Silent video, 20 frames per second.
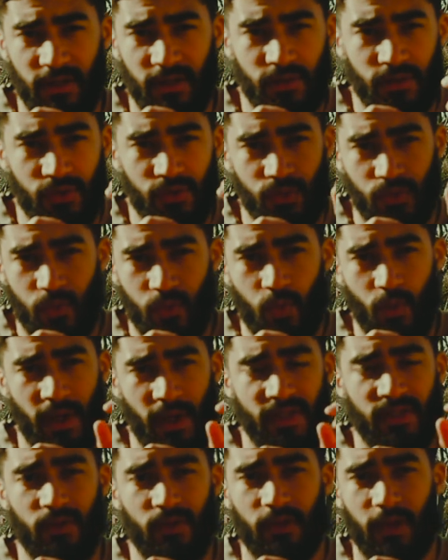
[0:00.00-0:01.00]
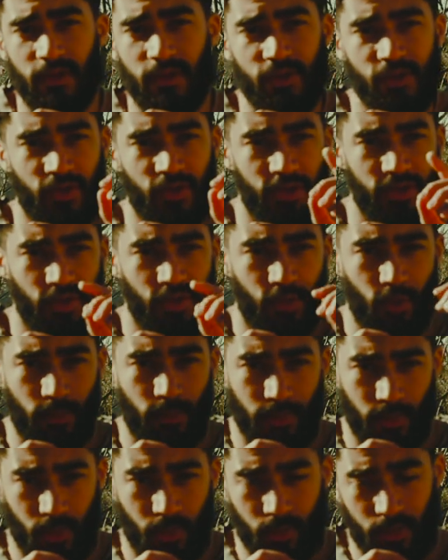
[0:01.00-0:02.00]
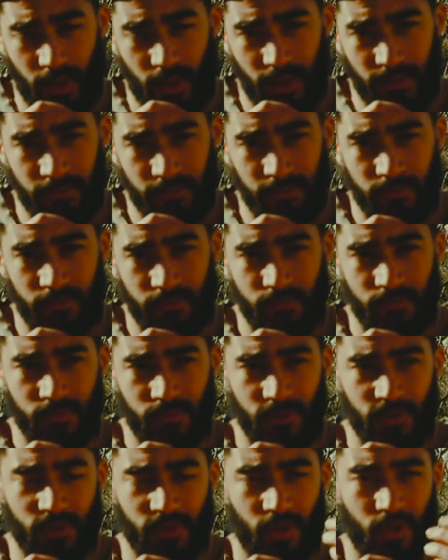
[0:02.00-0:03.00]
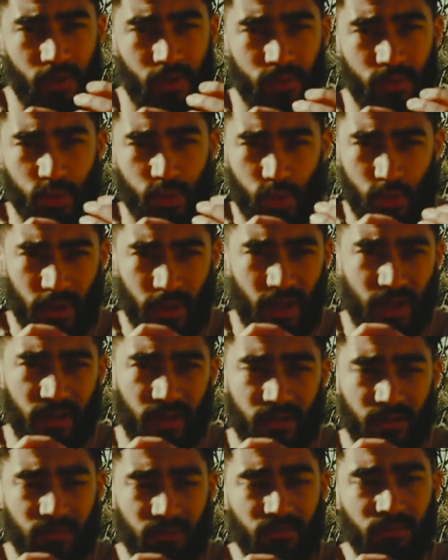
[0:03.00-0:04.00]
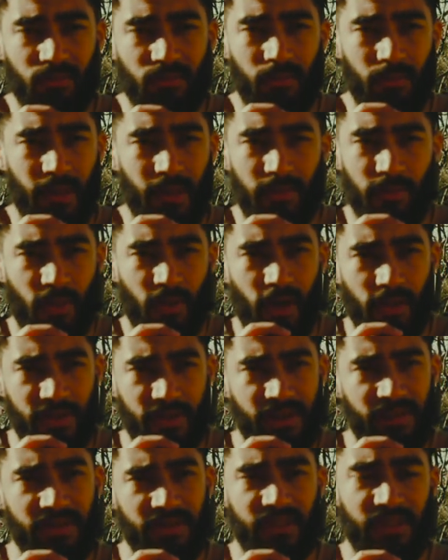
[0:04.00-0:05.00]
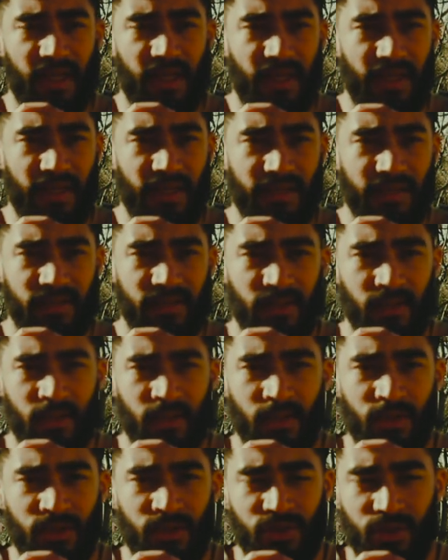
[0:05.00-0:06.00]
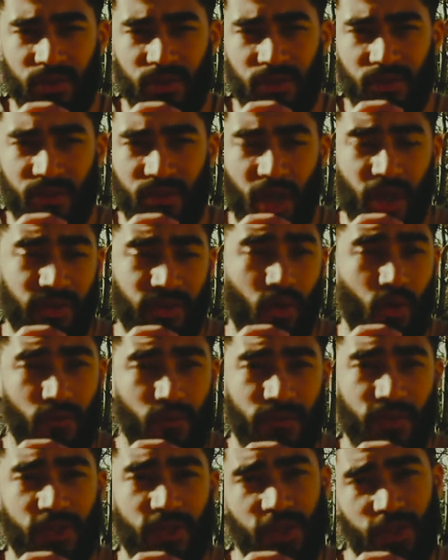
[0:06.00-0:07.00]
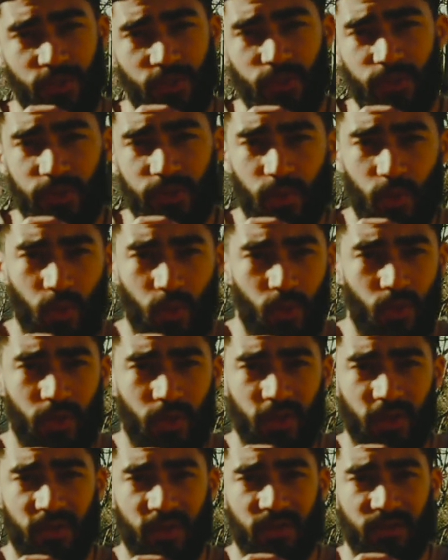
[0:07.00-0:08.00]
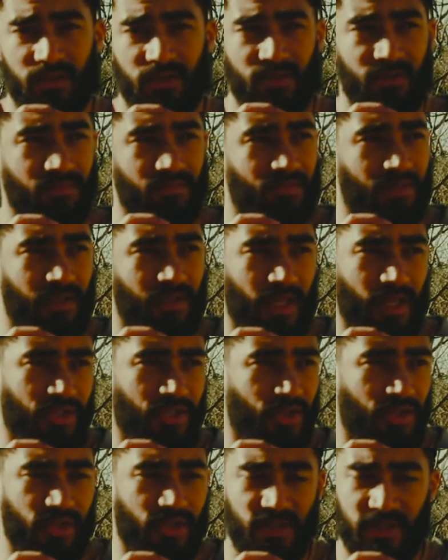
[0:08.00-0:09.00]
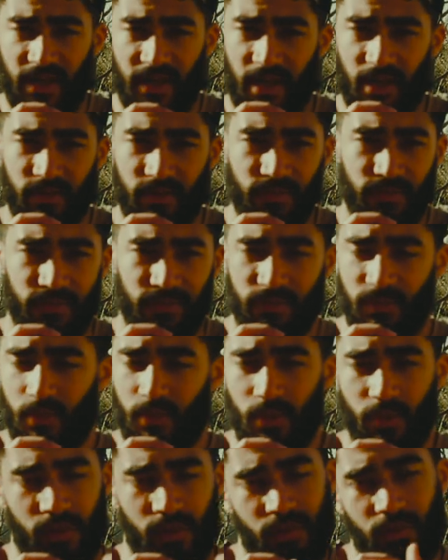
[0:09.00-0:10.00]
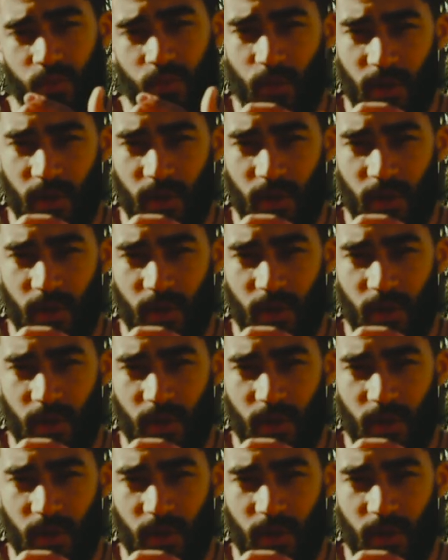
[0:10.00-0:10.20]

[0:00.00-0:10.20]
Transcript: here 2 ways you can structure your program so you can make progress and not overshoot or injure yourself or